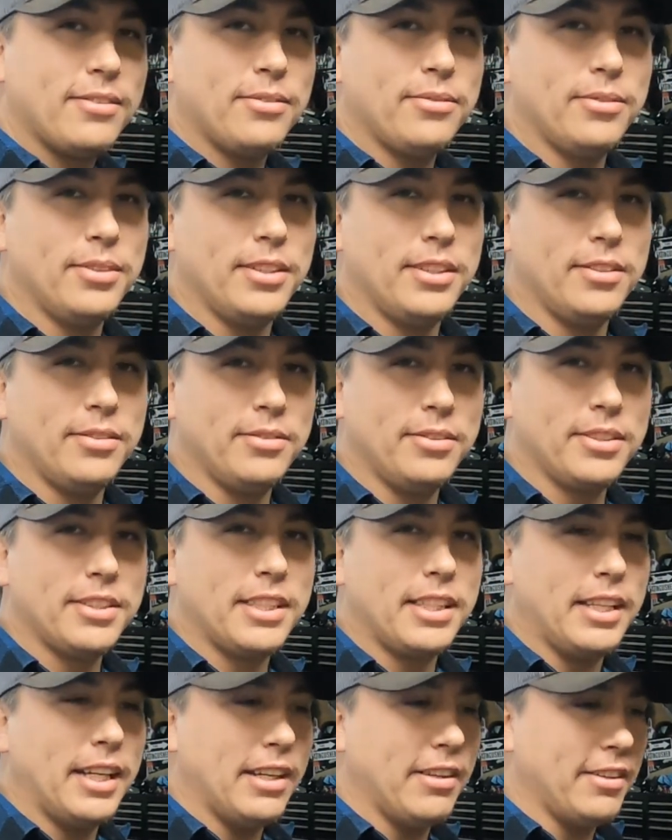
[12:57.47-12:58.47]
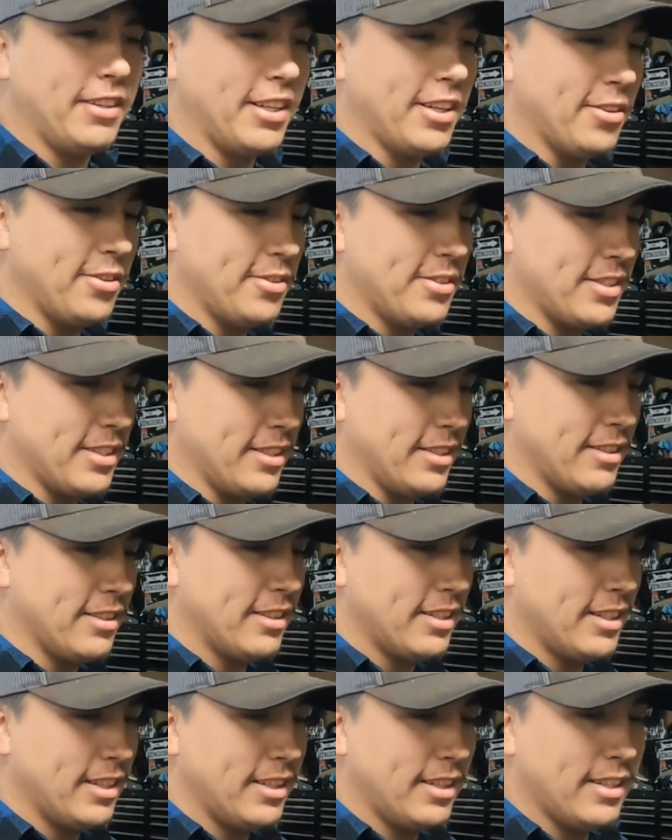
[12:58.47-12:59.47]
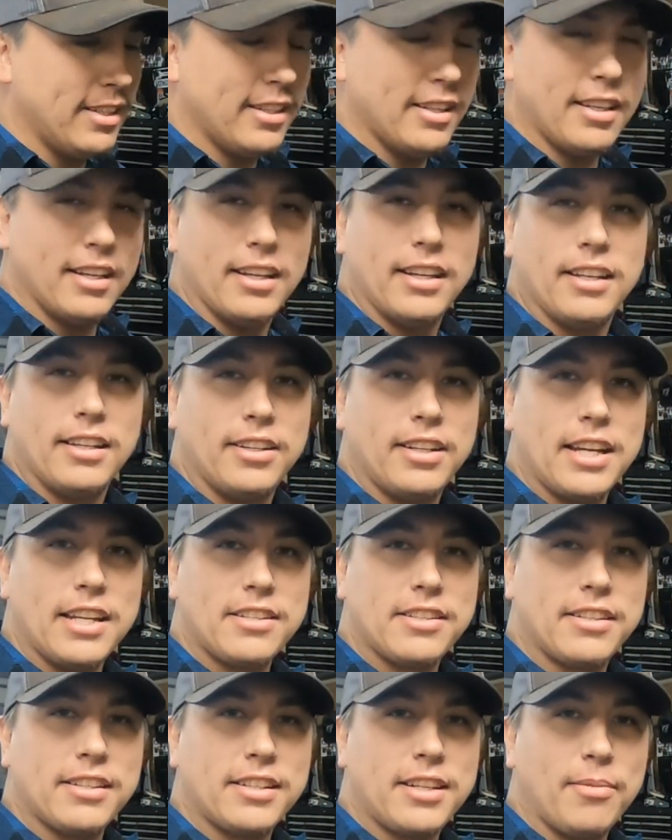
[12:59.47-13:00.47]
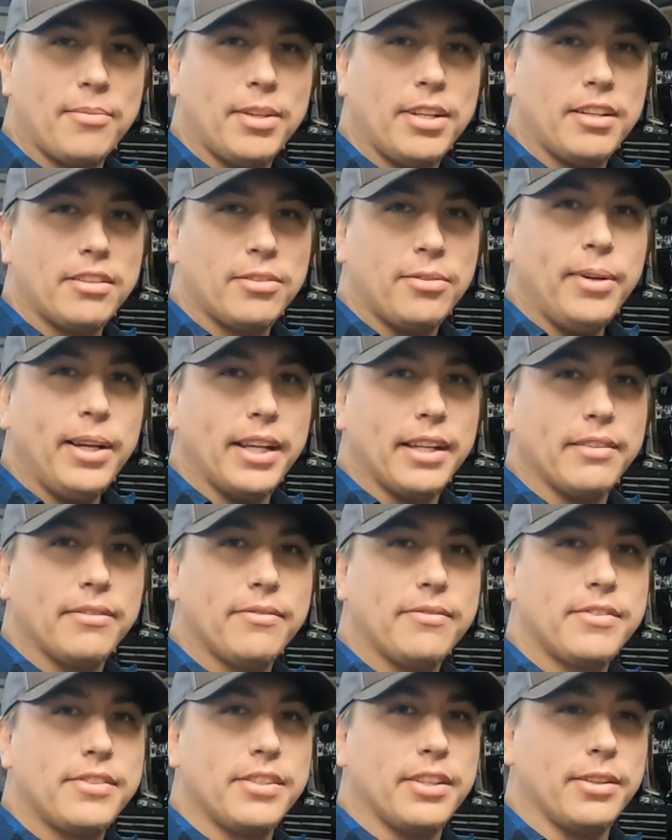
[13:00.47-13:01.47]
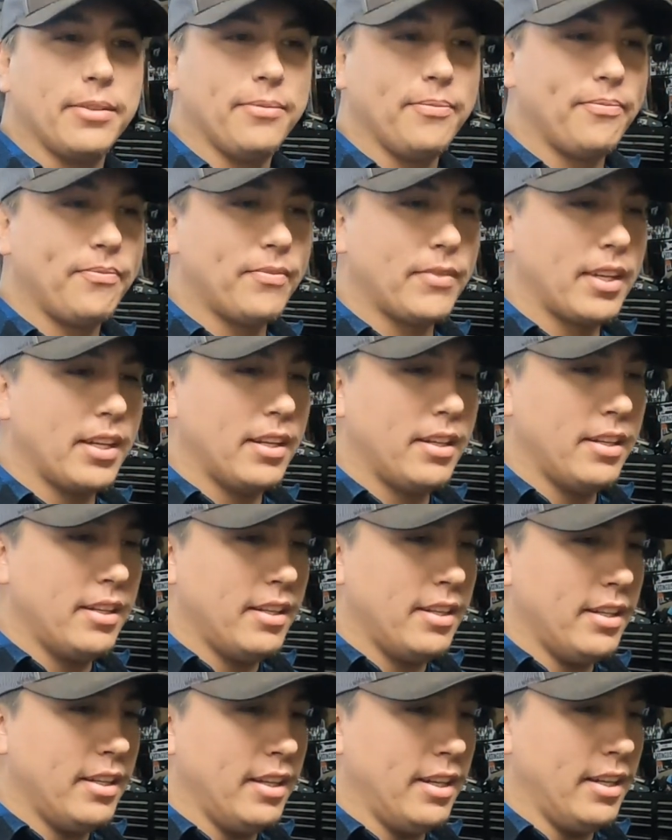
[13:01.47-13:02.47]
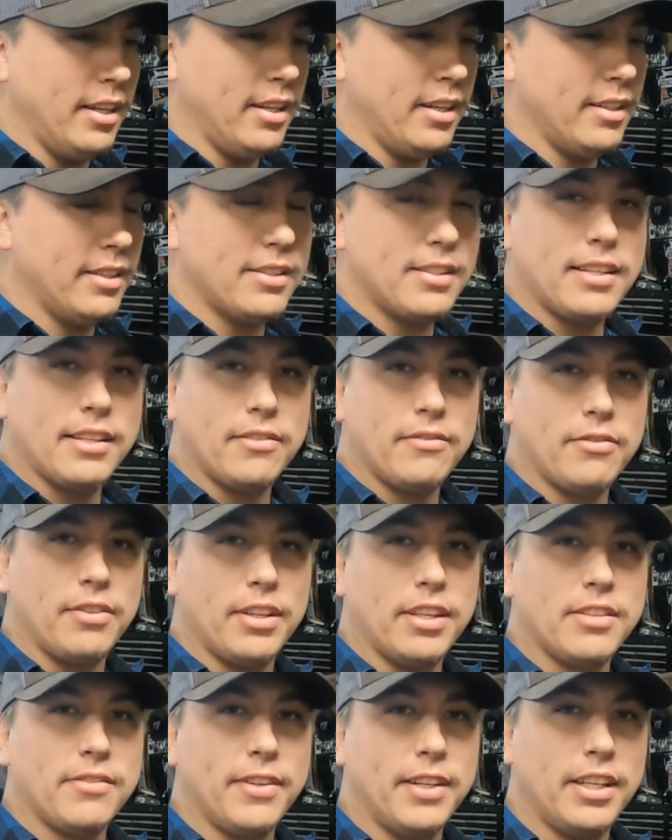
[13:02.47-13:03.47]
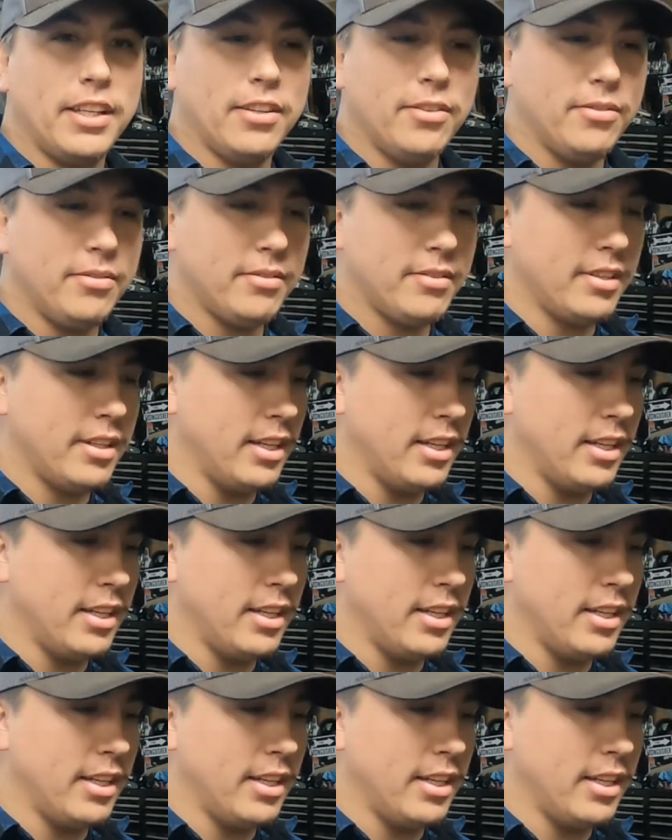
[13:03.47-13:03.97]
we'll see how it goes, and you guys get to come along the way. So that's it for this video.